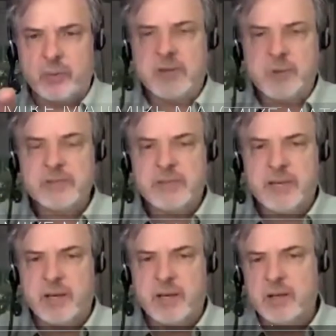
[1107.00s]
like
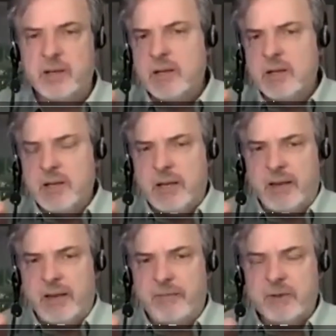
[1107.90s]
PerfectScale,
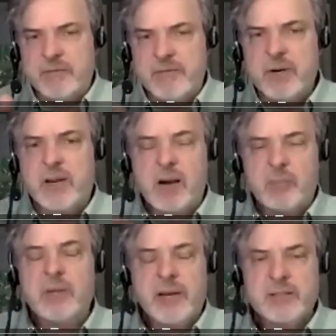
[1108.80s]
if there's a very
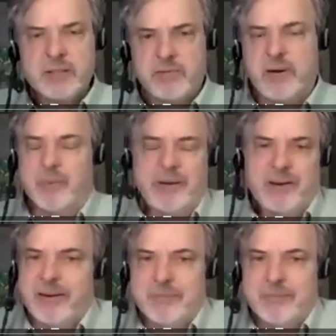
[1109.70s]
complex
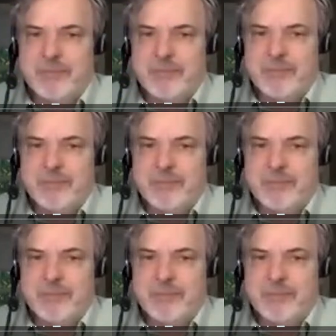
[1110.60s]
environment, and